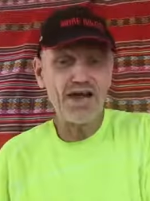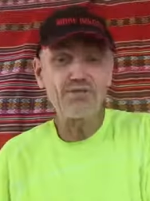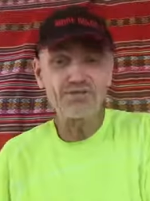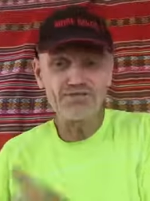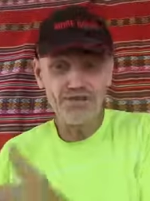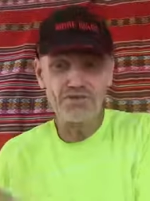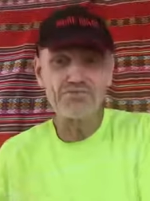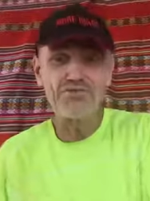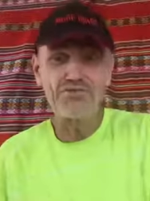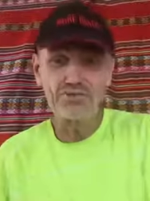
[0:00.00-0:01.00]
I will still offer
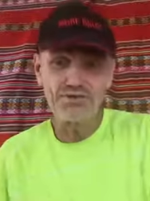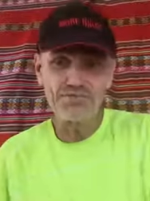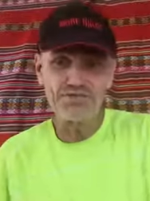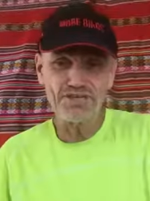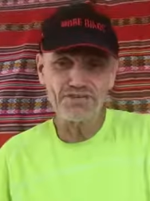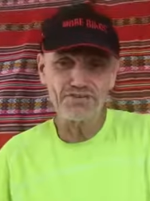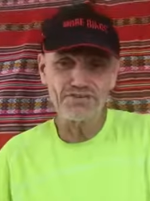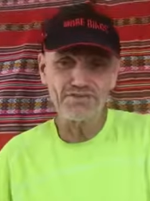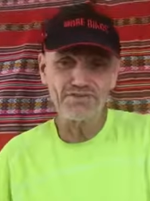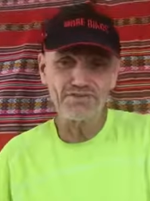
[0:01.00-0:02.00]
you 30% on
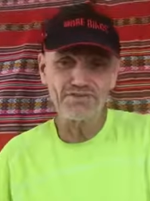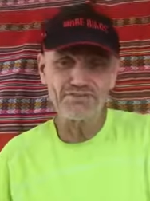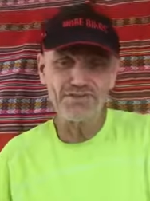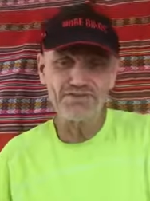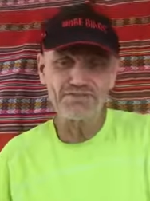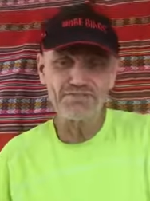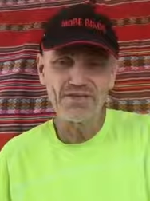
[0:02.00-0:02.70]
the on the price.